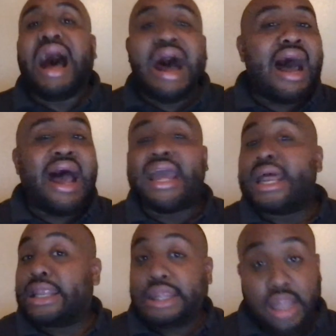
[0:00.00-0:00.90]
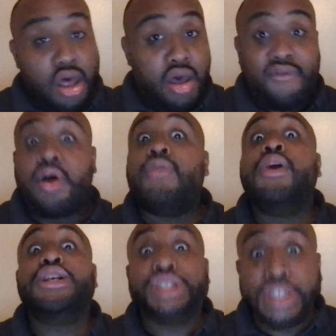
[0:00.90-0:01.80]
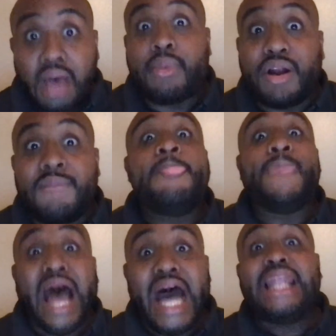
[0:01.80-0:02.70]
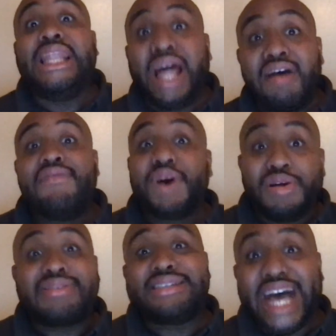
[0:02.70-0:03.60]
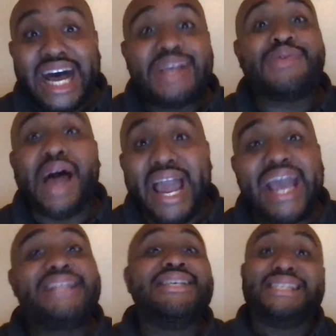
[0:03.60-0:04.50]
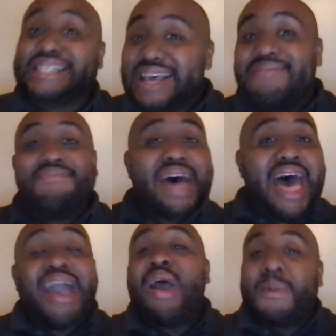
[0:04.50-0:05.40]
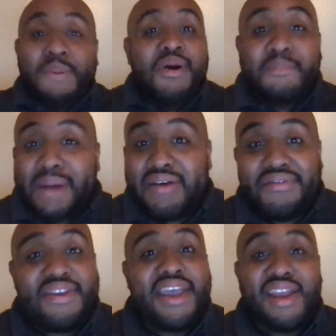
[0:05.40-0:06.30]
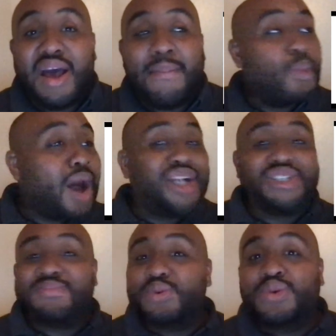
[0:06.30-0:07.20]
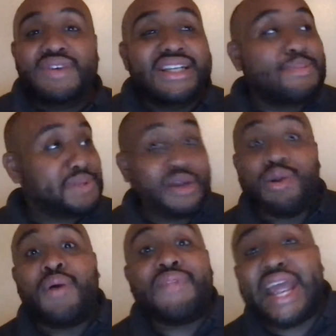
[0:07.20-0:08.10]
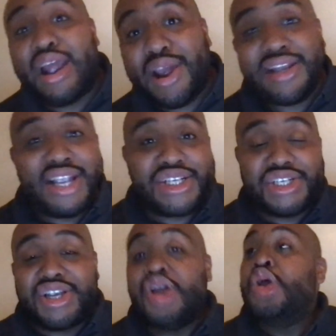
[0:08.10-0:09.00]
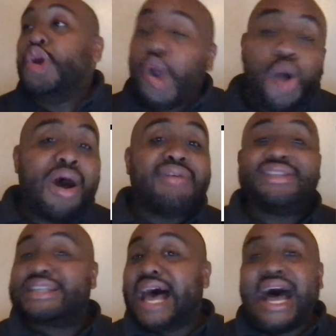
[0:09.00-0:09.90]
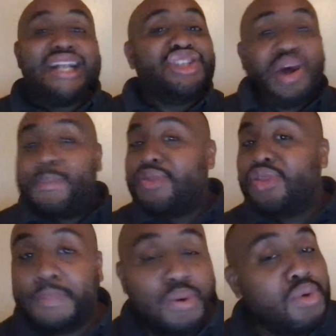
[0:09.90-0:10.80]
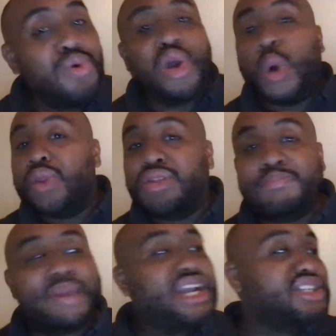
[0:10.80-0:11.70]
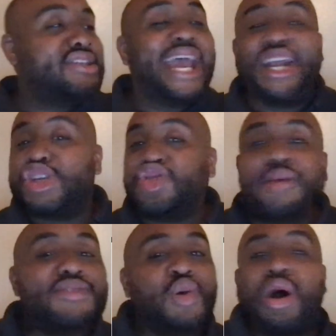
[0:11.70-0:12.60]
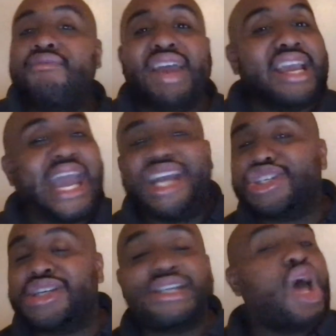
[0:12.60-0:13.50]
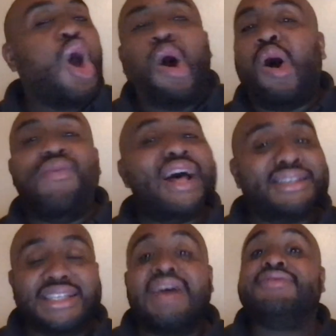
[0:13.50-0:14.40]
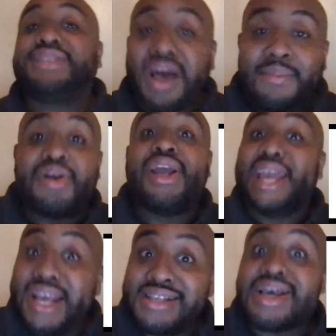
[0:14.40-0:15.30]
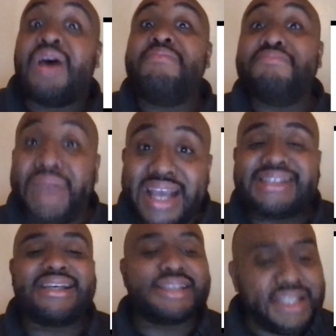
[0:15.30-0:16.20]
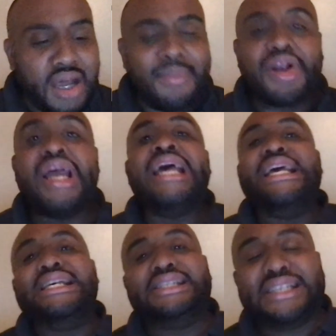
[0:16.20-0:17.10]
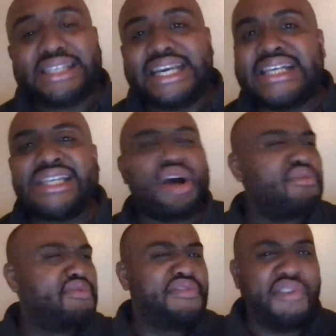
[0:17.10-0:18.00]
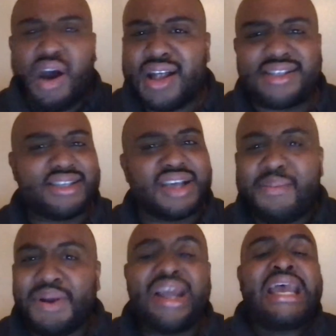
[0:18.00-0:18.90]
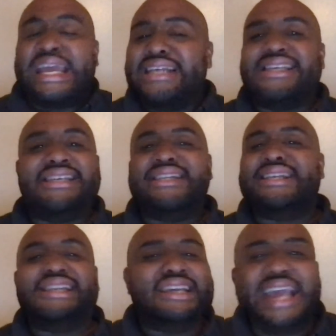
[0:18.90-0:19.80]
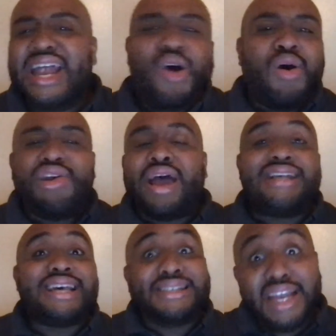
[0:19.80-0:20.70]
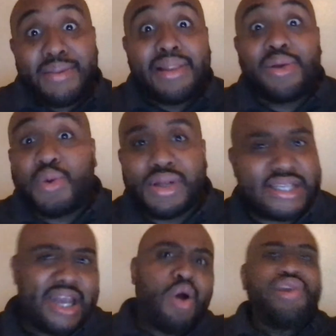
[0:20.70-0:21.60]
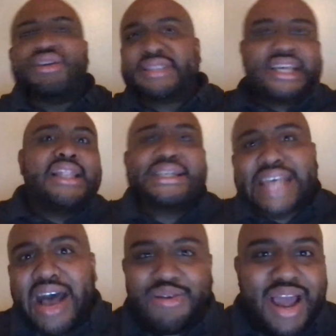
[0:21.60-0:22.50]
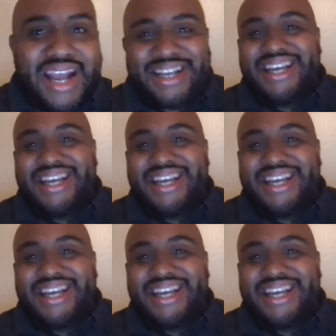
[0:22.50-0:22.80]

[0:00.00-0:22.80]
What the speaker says: I love the summer. I love those times where I get to sit back, put my feet up, watch movies, turn on the air conditioner, go outside, jump in the pool, go to the beach, take trips, go on vacations, all that stuff. Summer is amazing. Summer is the season of fun. Summer is the season to get all your, as I say to my little ones, get all your sillies out, right?